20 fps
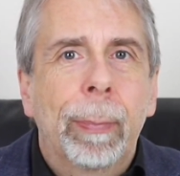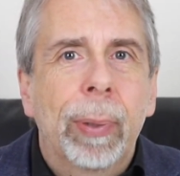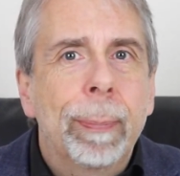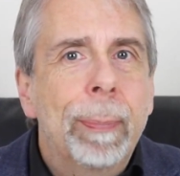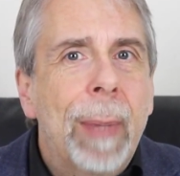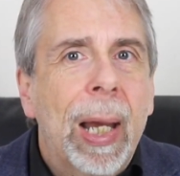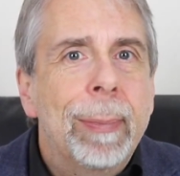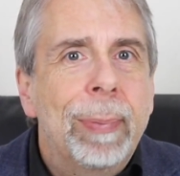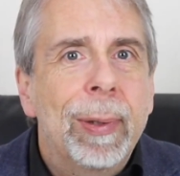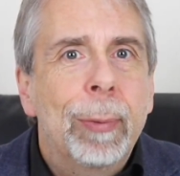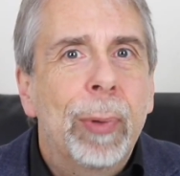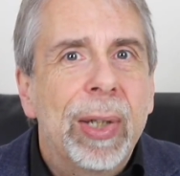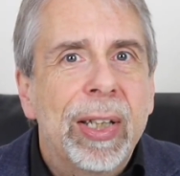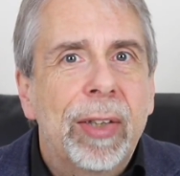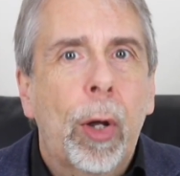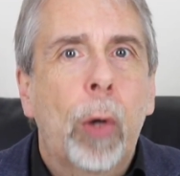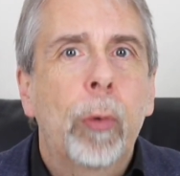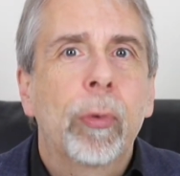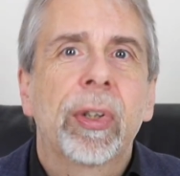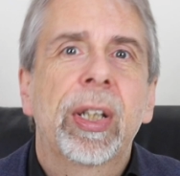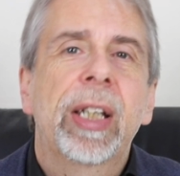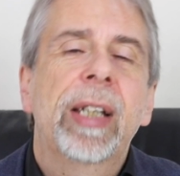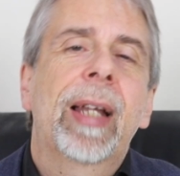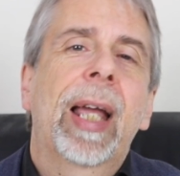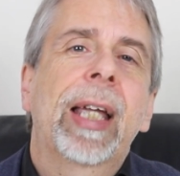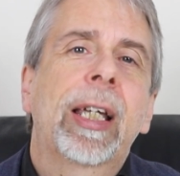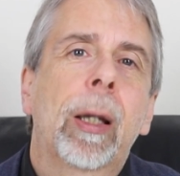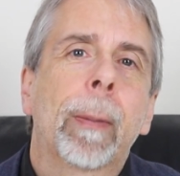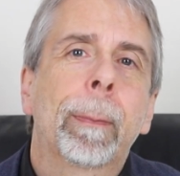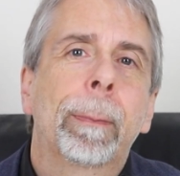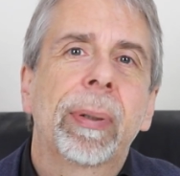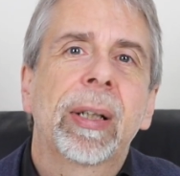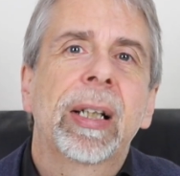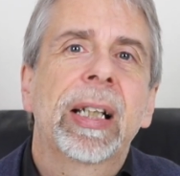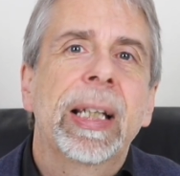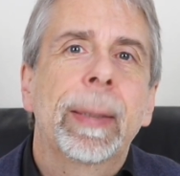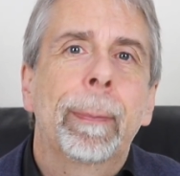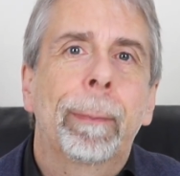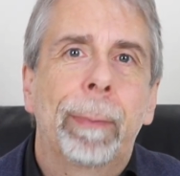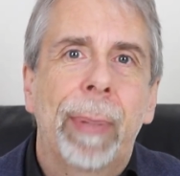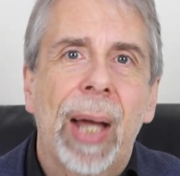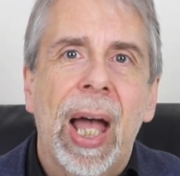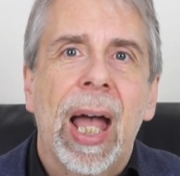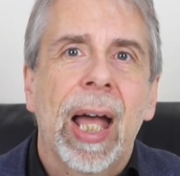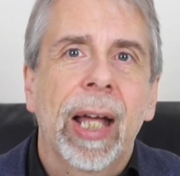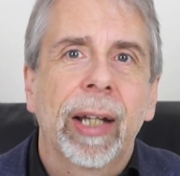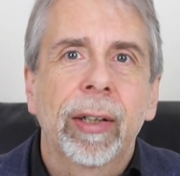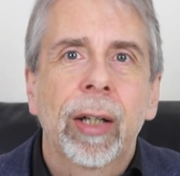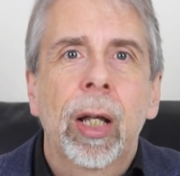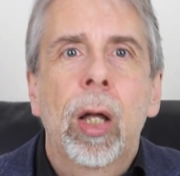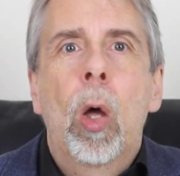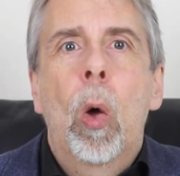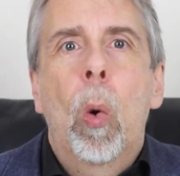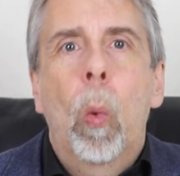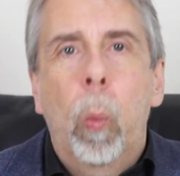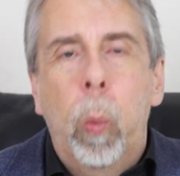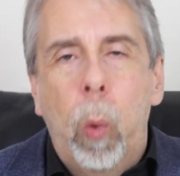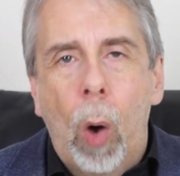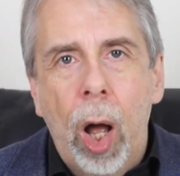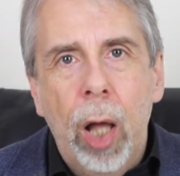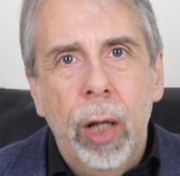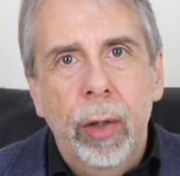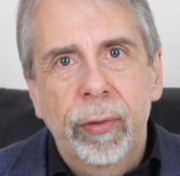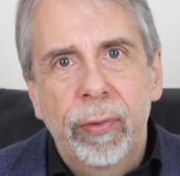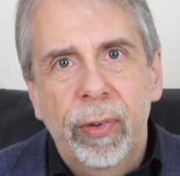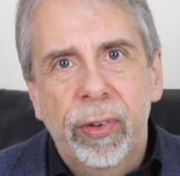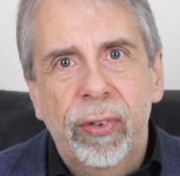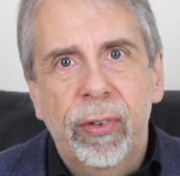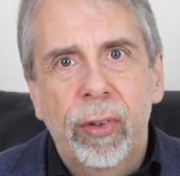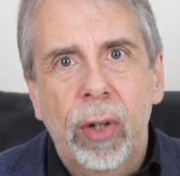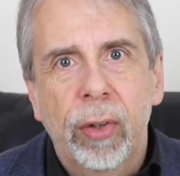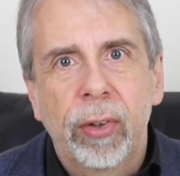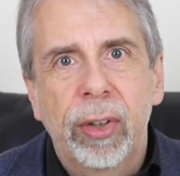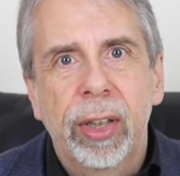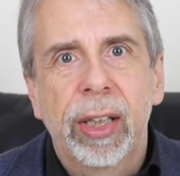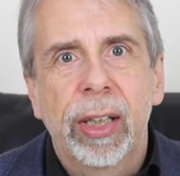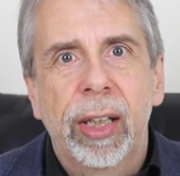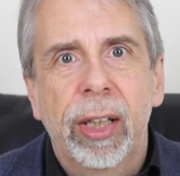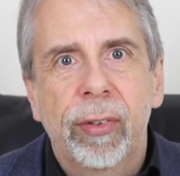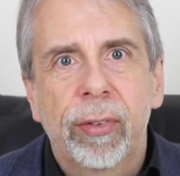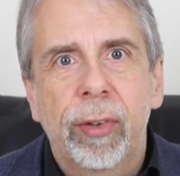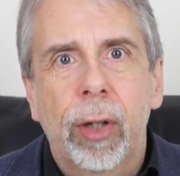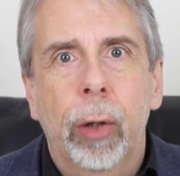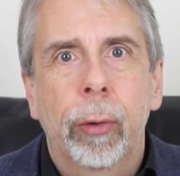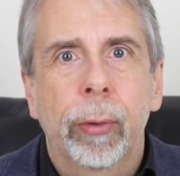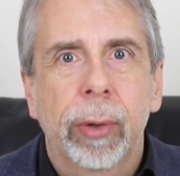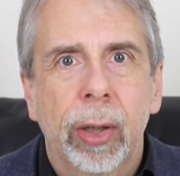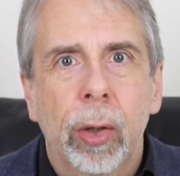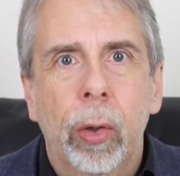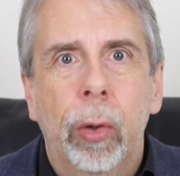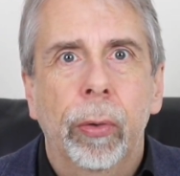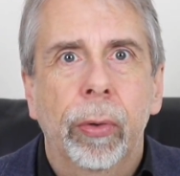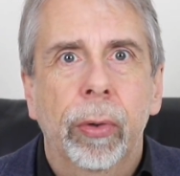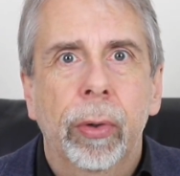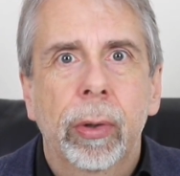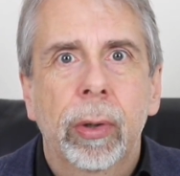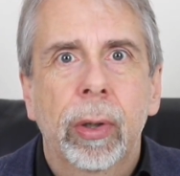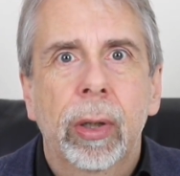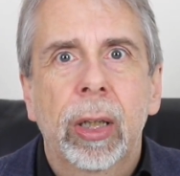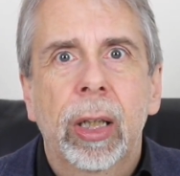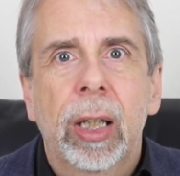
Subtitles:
But maybe we don't need a complete ban while the study is going on.